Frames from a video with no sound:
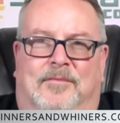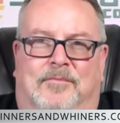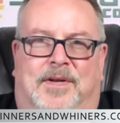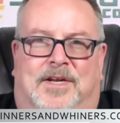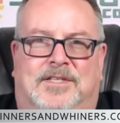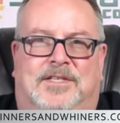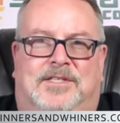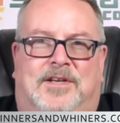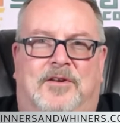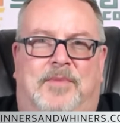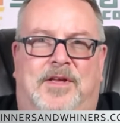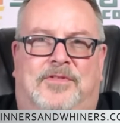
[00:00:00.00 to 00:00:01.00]
because it's
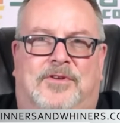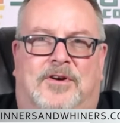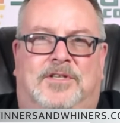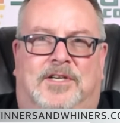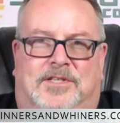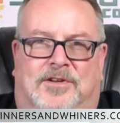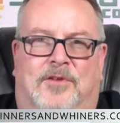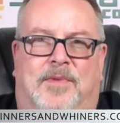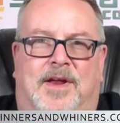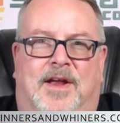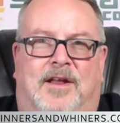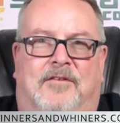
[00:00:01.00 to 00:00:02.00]
going to be Thursday, it's going to
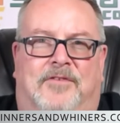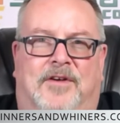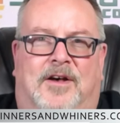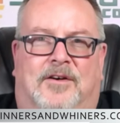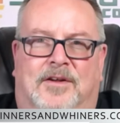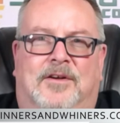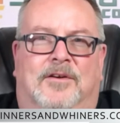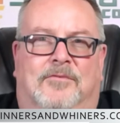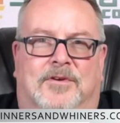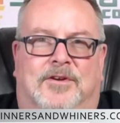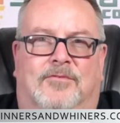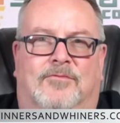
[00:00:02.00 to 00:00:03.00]
be NFL.
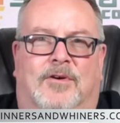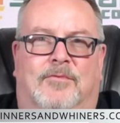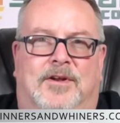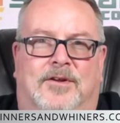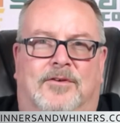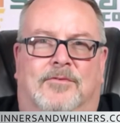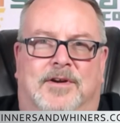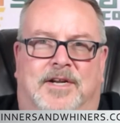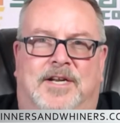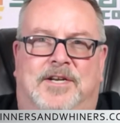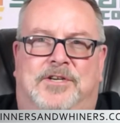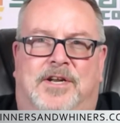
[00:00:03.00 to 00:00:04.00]
We're doing what we do. We're
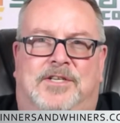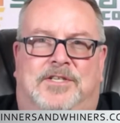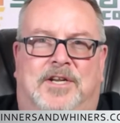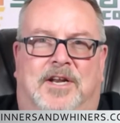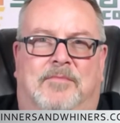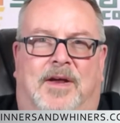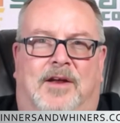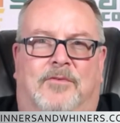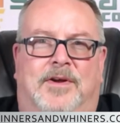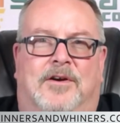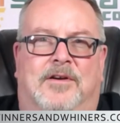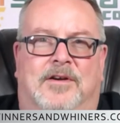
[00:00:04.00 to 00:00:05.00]
D-Gen City, man.
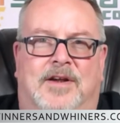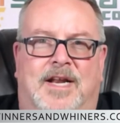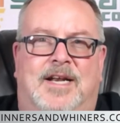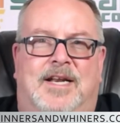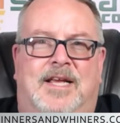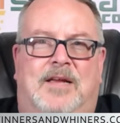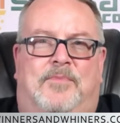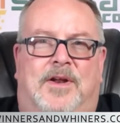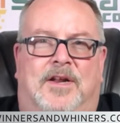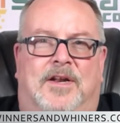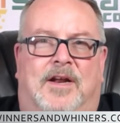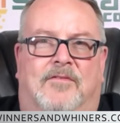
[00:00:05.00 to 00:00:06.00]
We are knee-deep
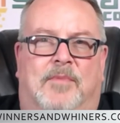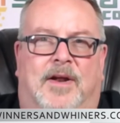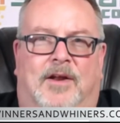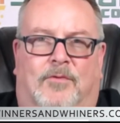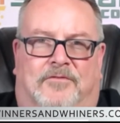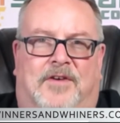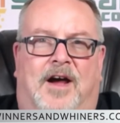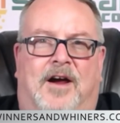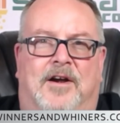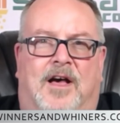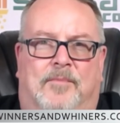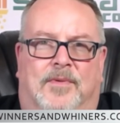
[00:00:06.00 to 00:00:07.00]
in it, everybody. We'll fire
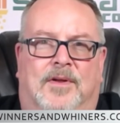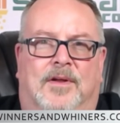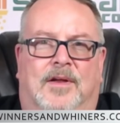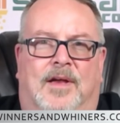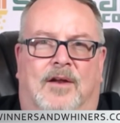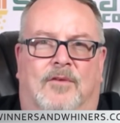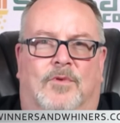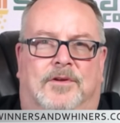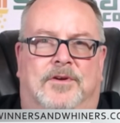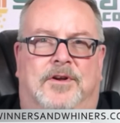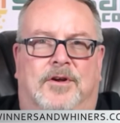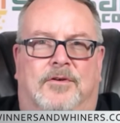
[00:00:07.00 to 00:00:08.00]
it up, and we'll
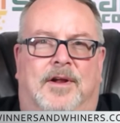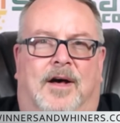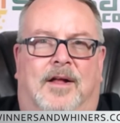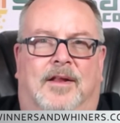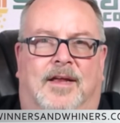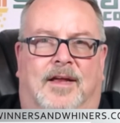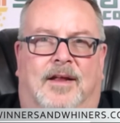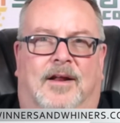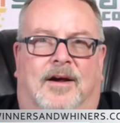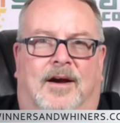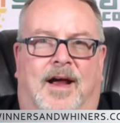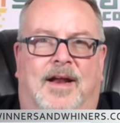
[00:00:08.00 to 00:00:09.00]
do it all again,
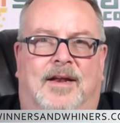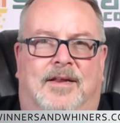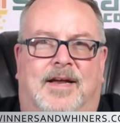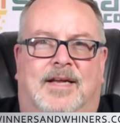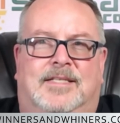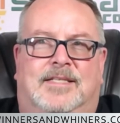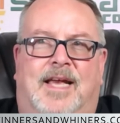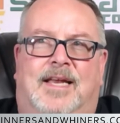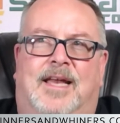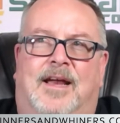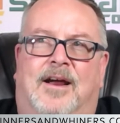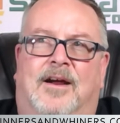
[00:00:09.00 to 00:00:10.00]
all right? You guys
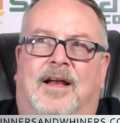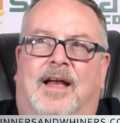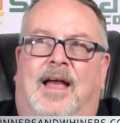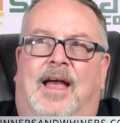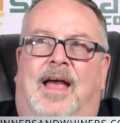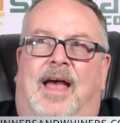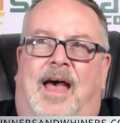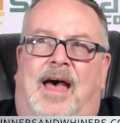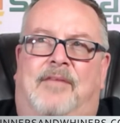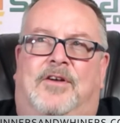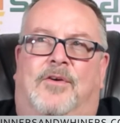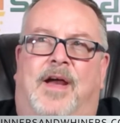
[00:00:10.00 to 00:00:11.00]
take care.
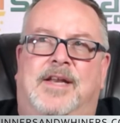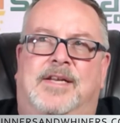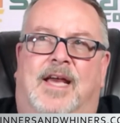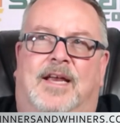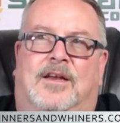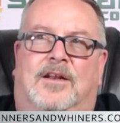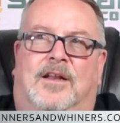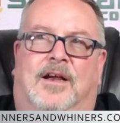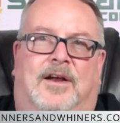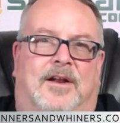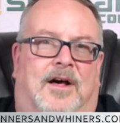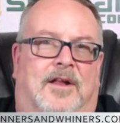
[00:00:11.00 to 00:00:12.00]
Have a great day. Good
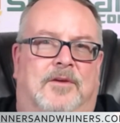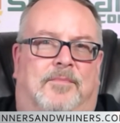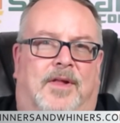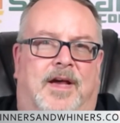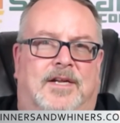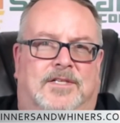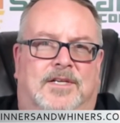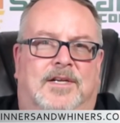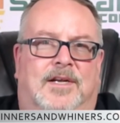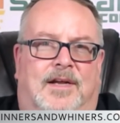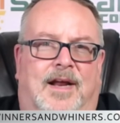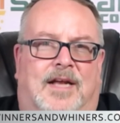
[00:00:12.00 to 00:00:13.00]
luck on all of your plays.
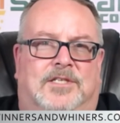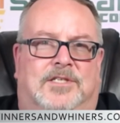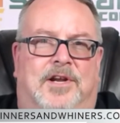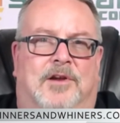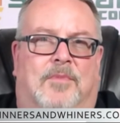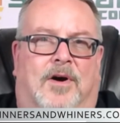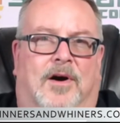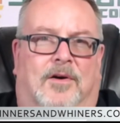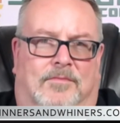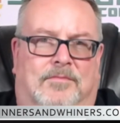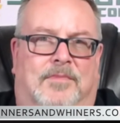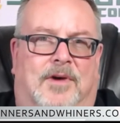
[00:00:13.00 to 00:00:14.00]
I'll see you tomorrow.
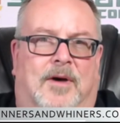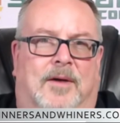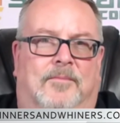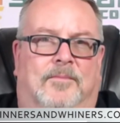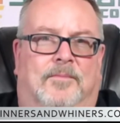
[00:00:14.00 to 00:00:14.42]
Bye-bye.